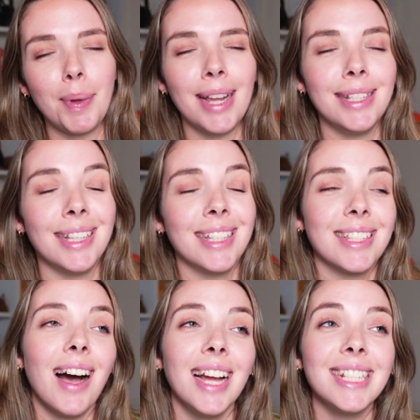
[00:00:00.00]
painting is
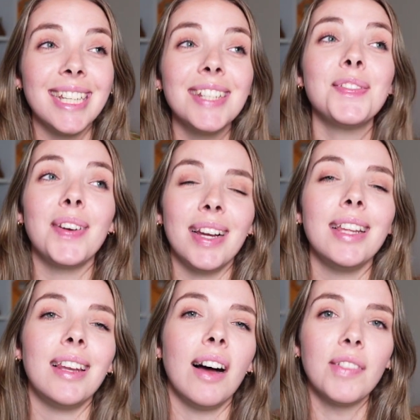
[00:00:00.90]
I did really
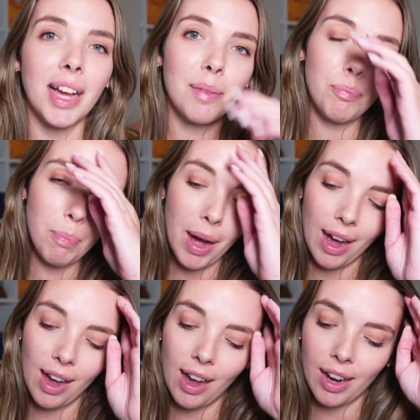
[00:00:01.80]
love it,
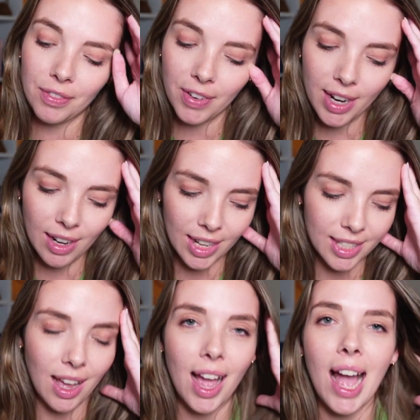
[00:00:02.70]
but I realised
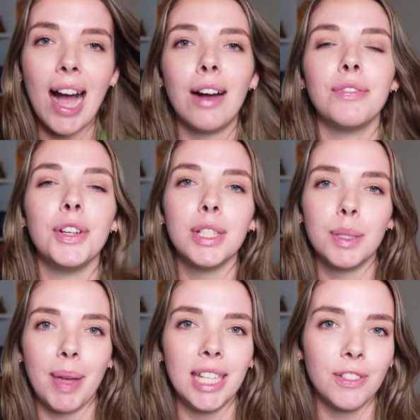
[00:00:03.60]
that I have no
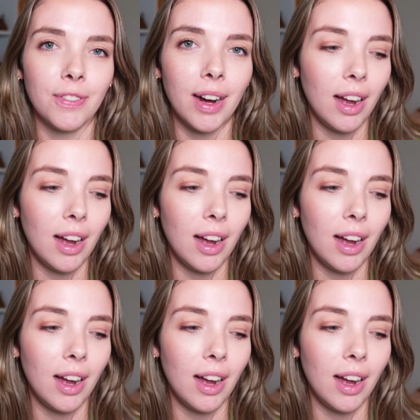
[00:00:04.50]
space for it.